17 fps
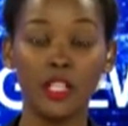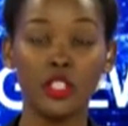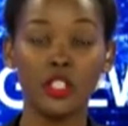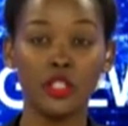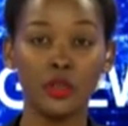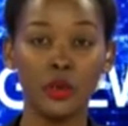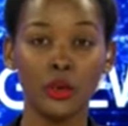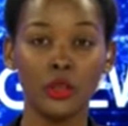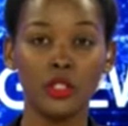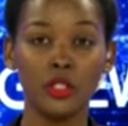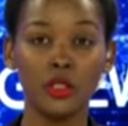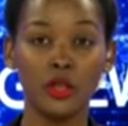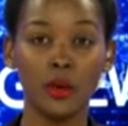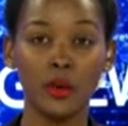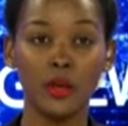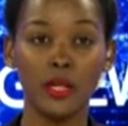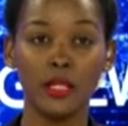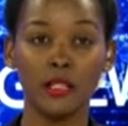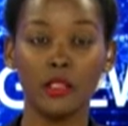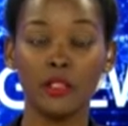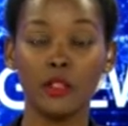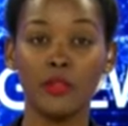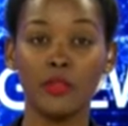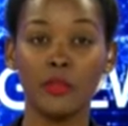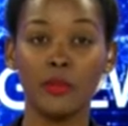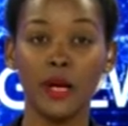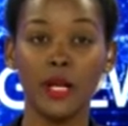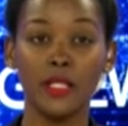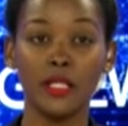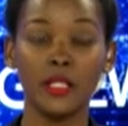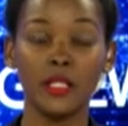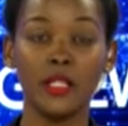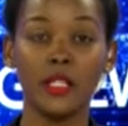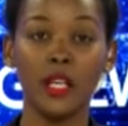showed torrents of
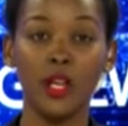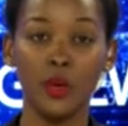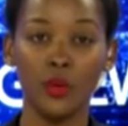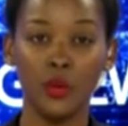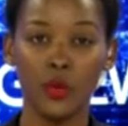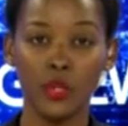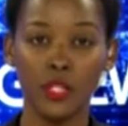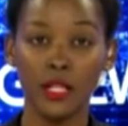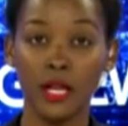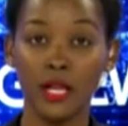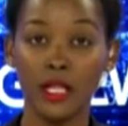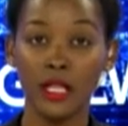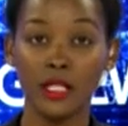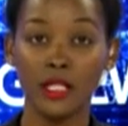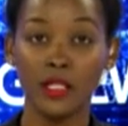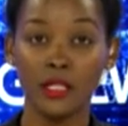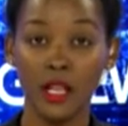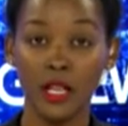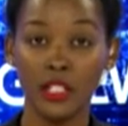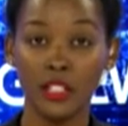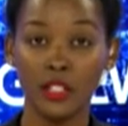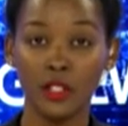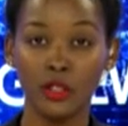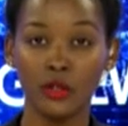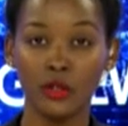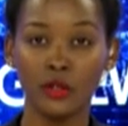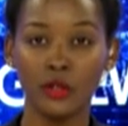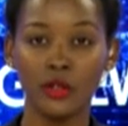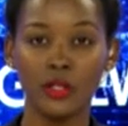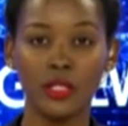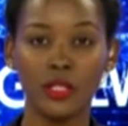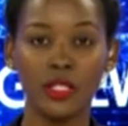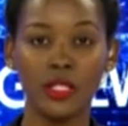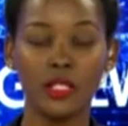muddy water surging through
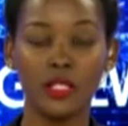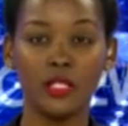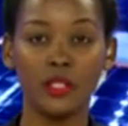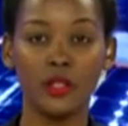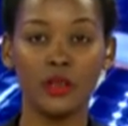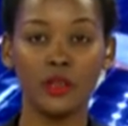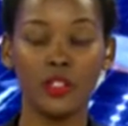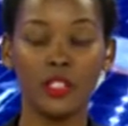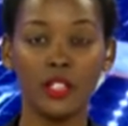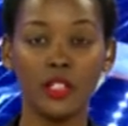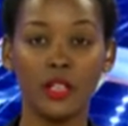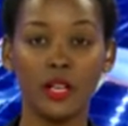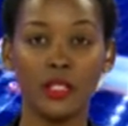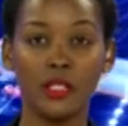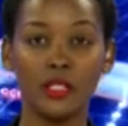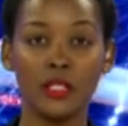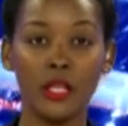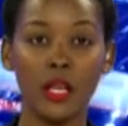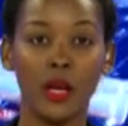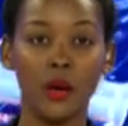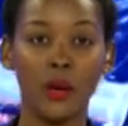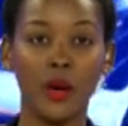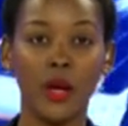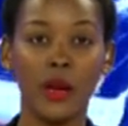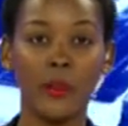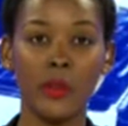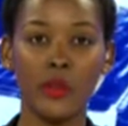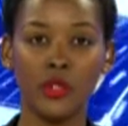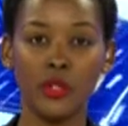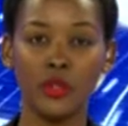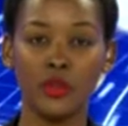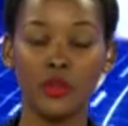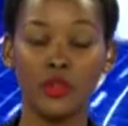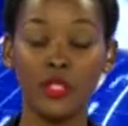the city of Shiraz, where
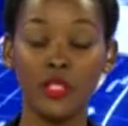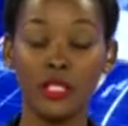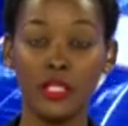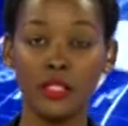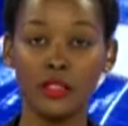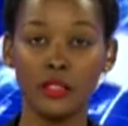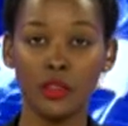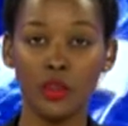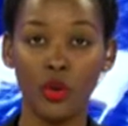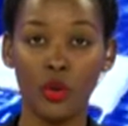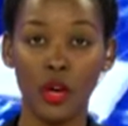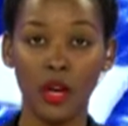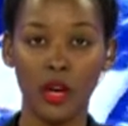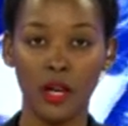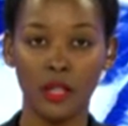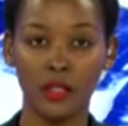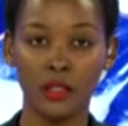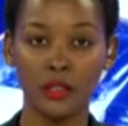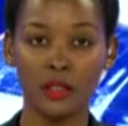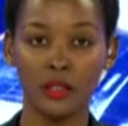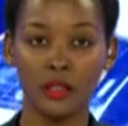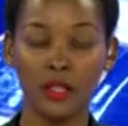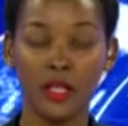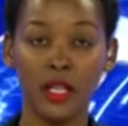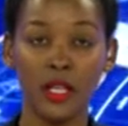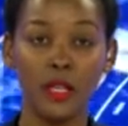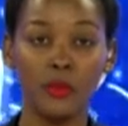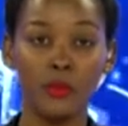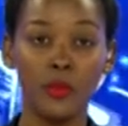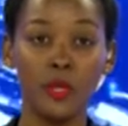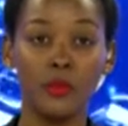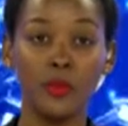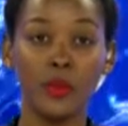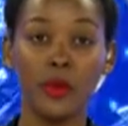most of the deaths occurred.
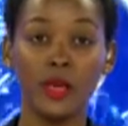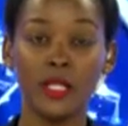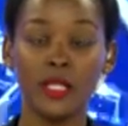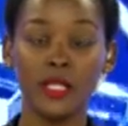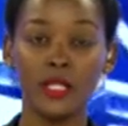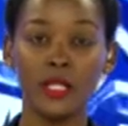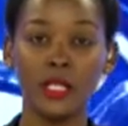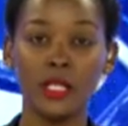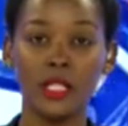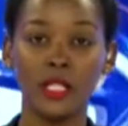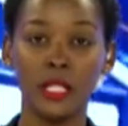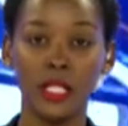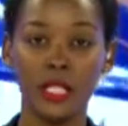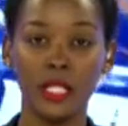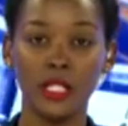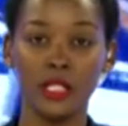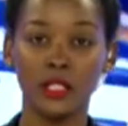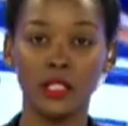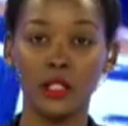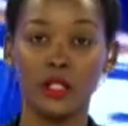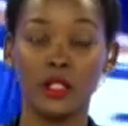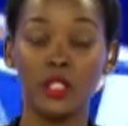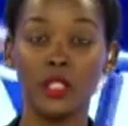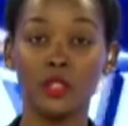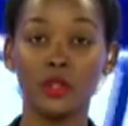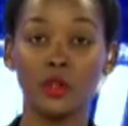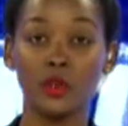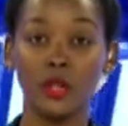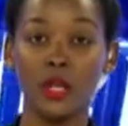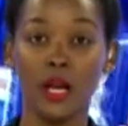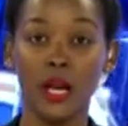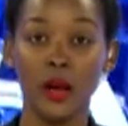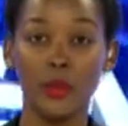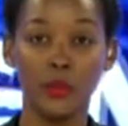People were seen clinging to
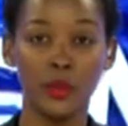lamp